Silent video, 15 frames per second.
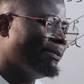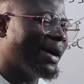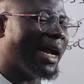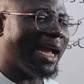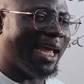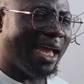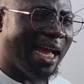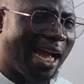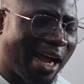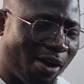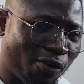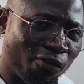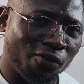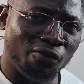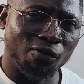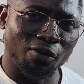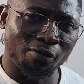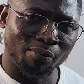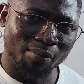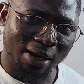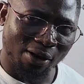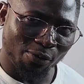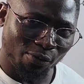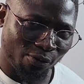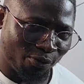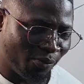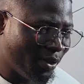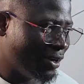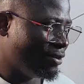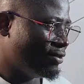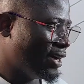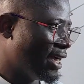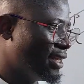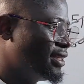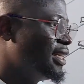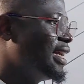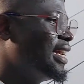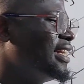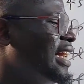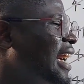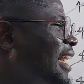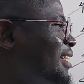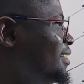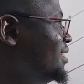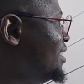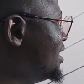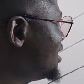by Aufbau, right? And